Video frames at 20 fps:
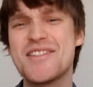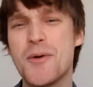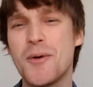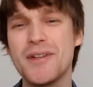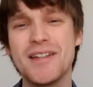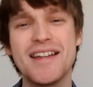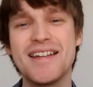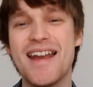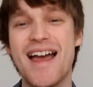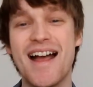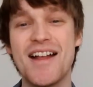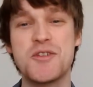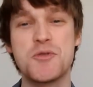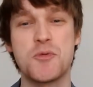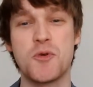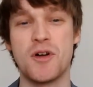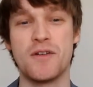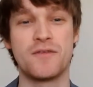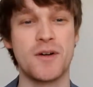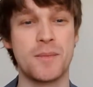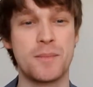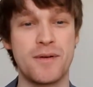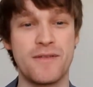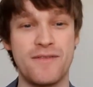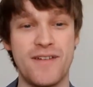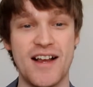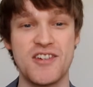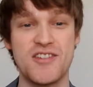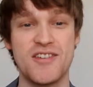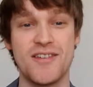only natural for
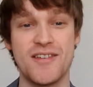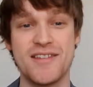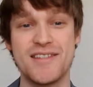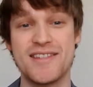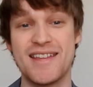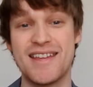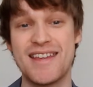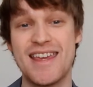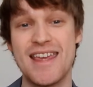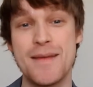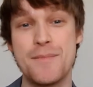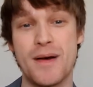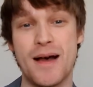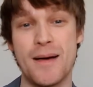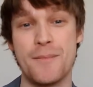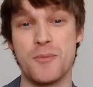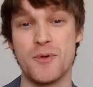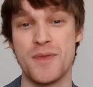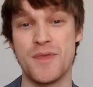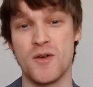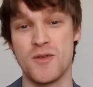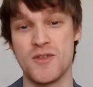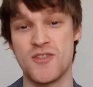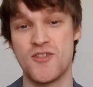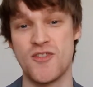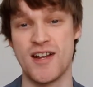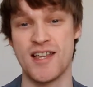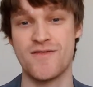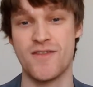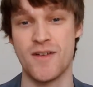professionals to keep up with those
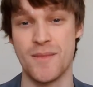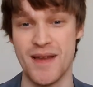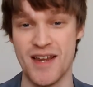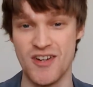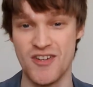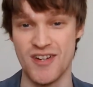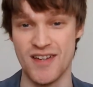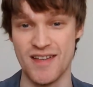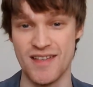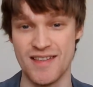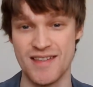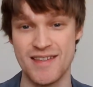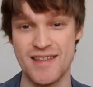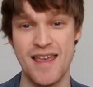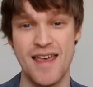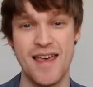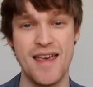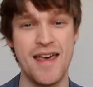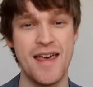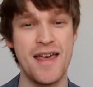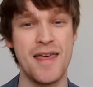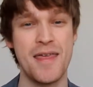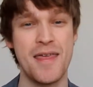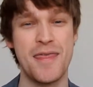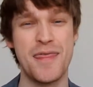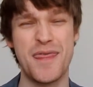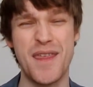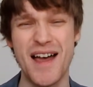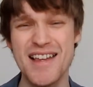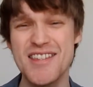transformations.
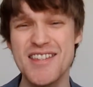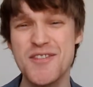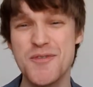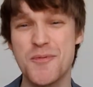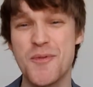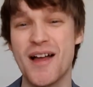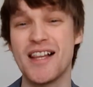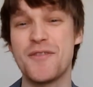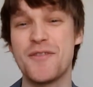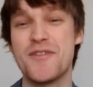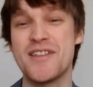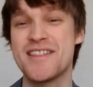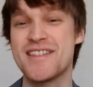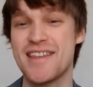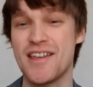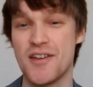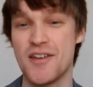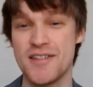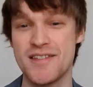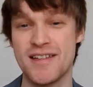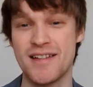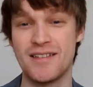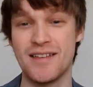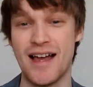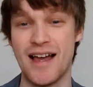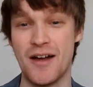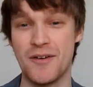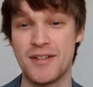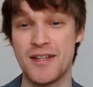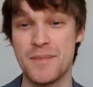Thus, relevant skills in
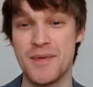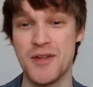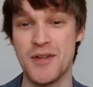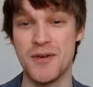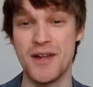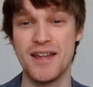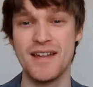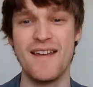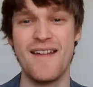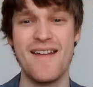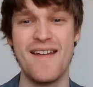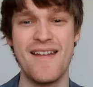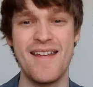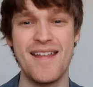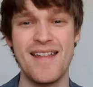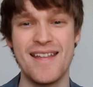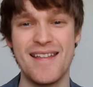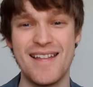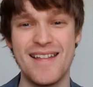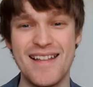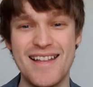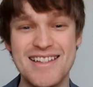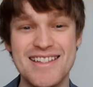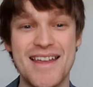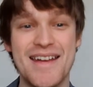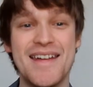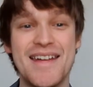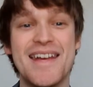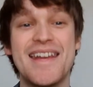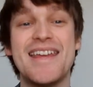cloud computing
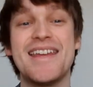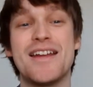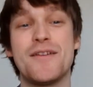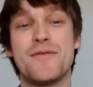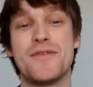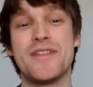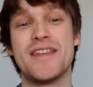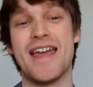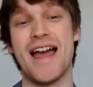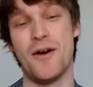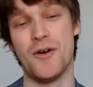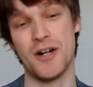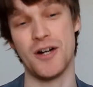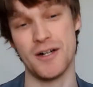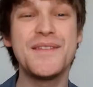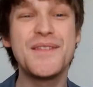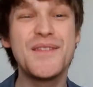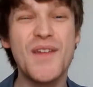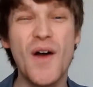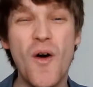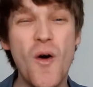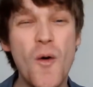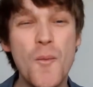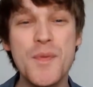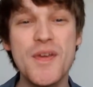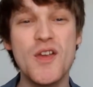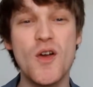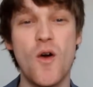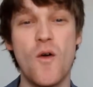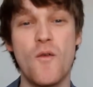is a need of the hour. Don't
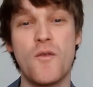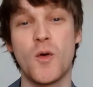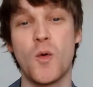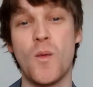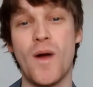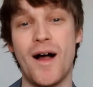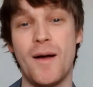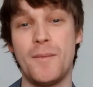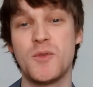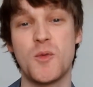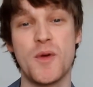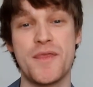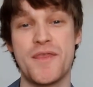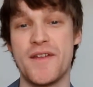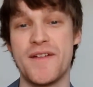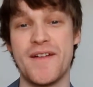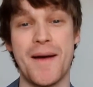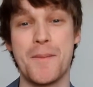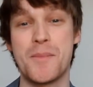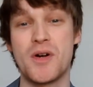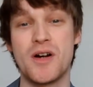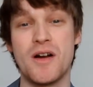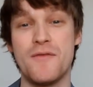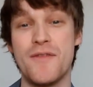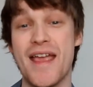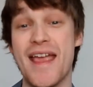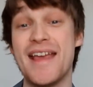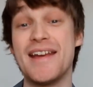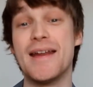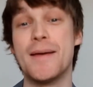be overwhelmed with the number
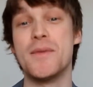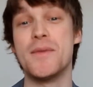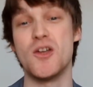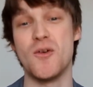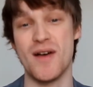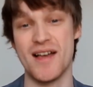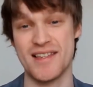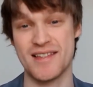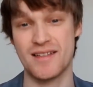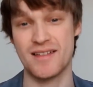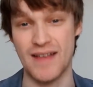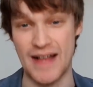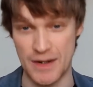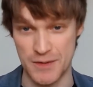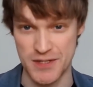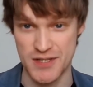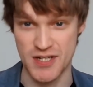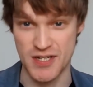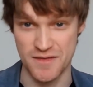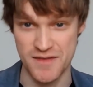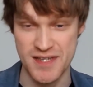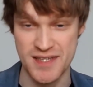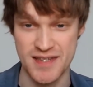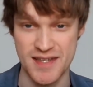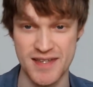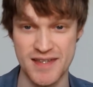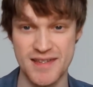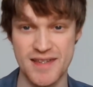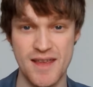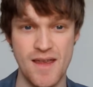of AWS cloud
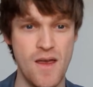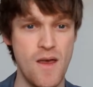services.